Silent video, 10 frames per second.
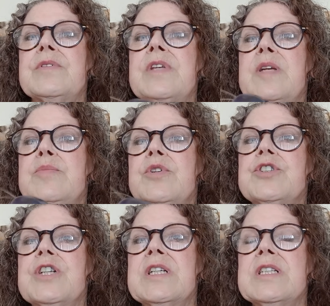keep
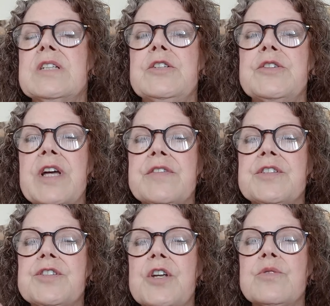pushing until you get the
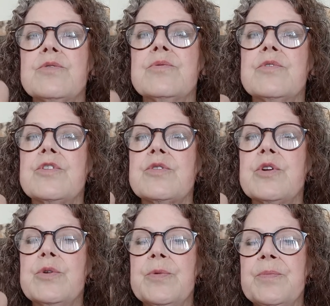stone
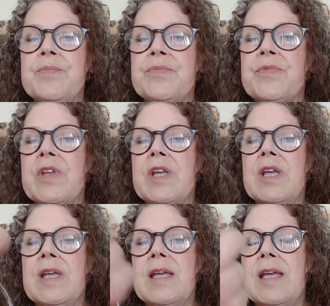through
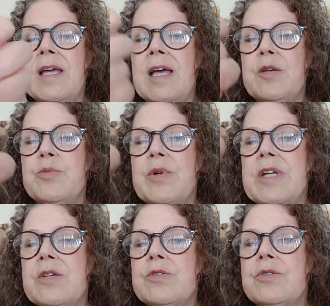and bring
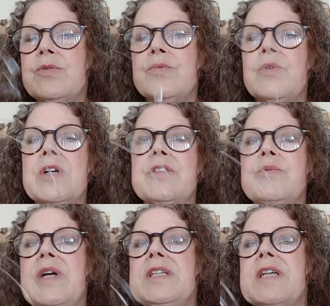it right the
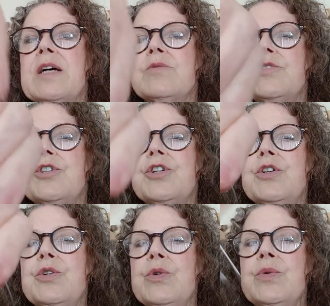way down
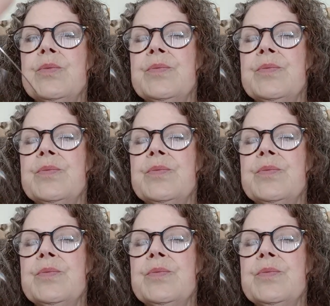to